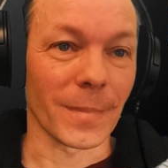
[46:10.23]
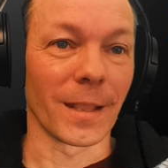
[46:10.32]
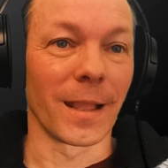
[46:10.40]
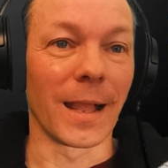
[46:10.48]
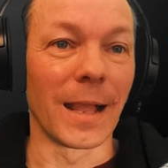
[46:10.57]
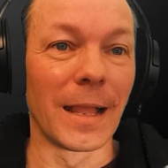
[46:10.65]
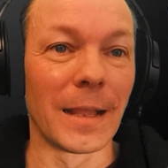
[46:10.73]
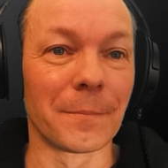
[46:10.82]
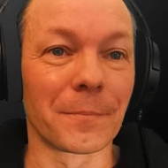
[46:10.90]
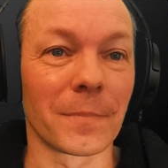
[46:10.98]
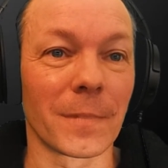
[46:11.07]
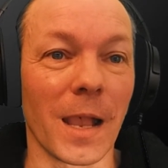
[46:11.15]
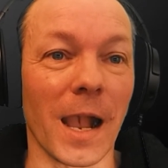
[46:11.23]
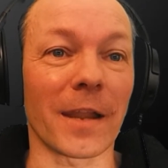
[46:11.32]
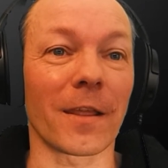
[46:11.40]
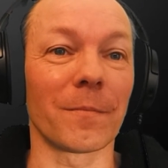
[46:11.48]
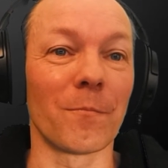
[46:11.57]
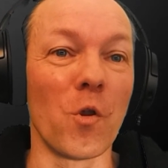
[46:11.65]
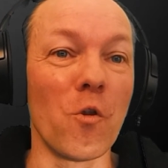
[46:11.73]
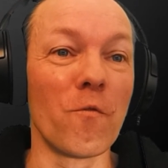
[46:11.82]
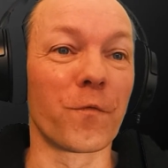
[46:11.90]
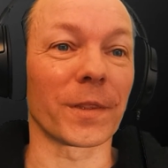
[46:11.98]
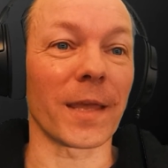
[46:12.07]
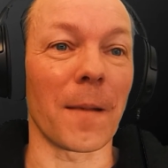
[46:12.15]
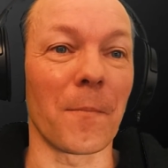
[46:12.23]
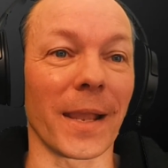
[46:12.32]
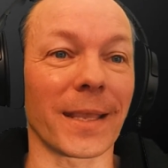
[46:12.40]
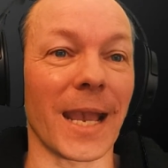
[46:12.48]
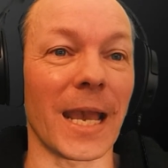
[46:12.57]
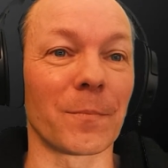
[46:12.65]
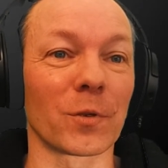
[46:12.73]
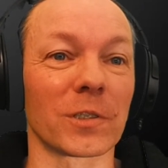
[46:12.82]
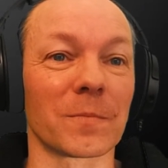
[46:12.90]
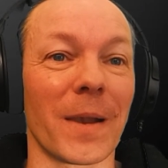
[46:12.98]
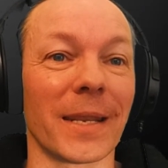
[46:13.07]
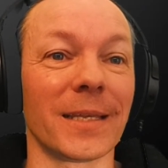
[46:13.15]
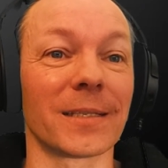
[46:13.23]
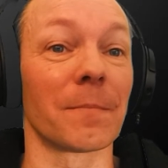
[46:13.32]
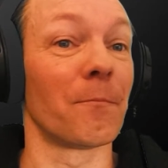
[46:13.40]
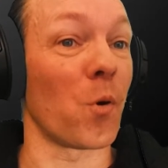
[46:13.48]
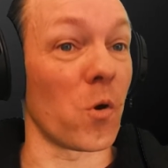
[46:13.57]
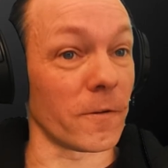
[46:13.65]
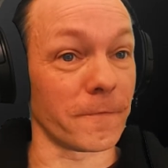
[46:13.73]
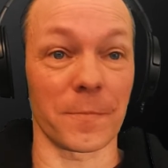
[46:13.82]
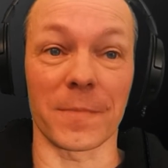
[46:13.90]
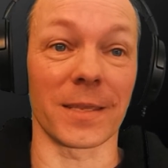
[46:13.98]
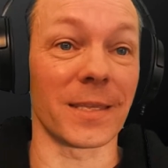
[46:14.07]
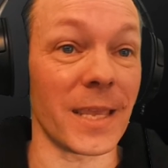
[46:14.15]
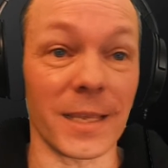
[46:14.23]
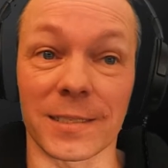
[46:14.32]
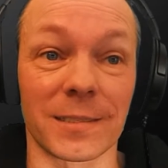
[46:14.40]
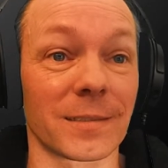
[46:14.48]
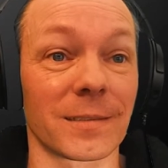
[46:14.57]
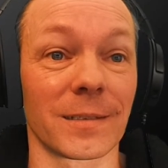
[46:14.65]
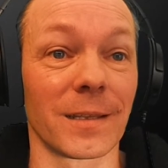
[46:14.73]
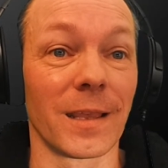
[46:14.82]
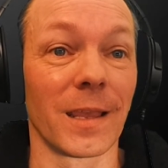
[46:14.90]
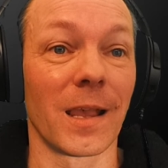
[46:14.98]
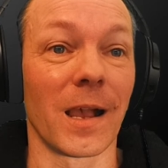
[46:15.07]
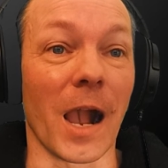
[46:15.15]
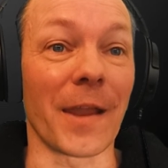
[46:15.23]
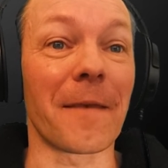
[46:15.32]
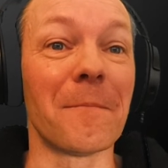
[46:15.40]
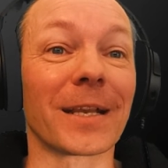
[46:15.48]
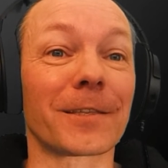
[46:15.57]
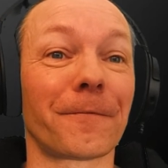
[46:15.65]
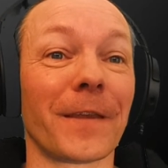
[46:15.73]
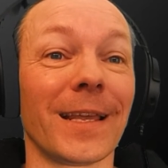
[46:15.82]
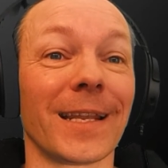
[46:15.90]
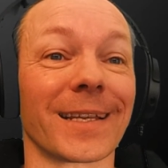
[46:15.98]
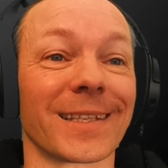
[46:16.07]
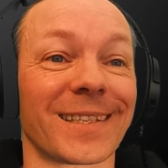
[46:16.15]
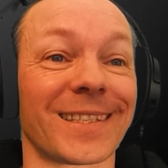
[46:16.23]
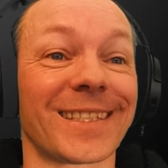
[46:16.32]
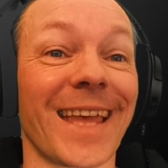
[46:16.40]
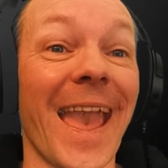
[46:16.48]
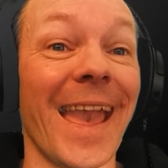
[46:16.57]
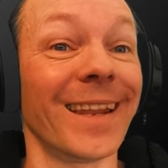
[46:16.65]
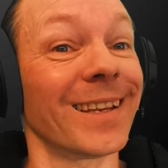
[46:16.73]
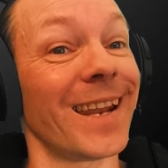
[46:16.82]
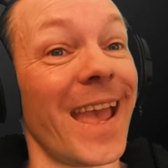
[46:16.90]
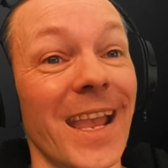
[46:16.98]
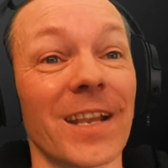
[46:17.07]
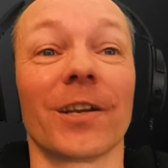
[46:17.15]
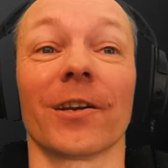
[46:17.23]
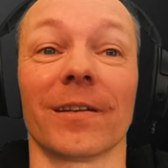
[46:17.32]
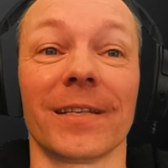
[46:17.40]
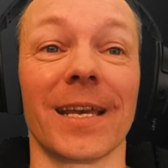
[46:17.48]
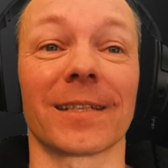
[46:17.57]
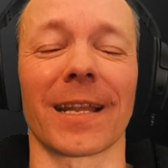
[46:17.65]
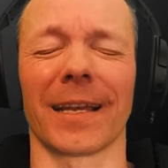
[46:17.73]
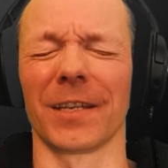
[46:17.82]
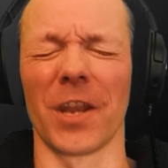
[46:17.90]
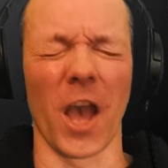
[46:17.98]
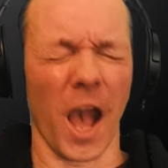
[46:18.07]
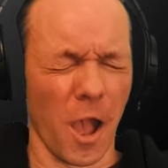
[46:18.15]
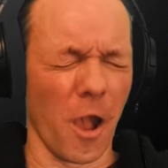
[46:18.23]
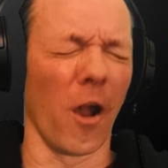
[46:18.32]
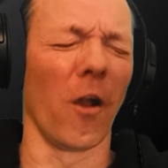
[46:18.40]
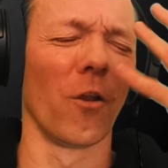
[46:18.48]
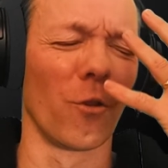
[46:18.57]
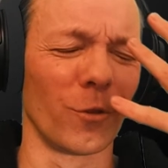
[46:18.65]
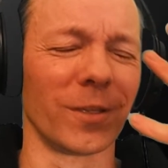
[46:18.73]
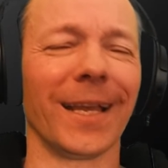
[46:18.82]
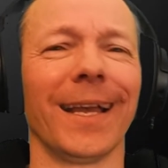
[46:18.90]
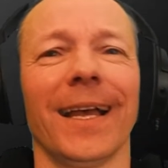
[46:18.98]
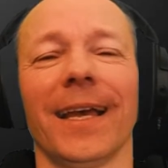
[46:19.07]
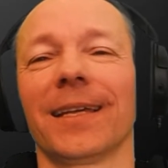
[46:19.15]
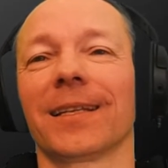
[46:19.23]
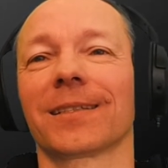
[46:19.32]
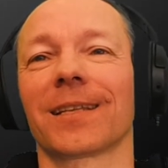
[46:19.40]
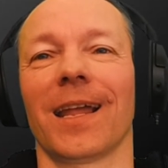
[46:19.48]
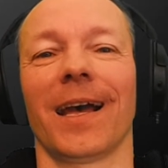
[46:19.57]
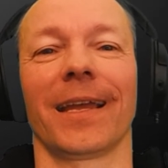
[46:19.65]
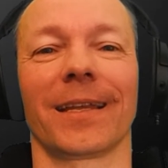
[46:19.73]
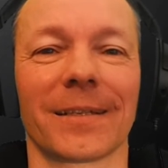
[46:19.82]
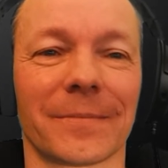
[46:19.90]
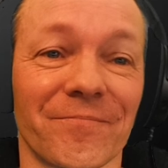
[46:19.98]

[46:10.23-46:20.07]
I don't move without my card because money is important for me. Yes. I'd have mixed feelings, sad and anger. Yeah, it's like, no. And it's like,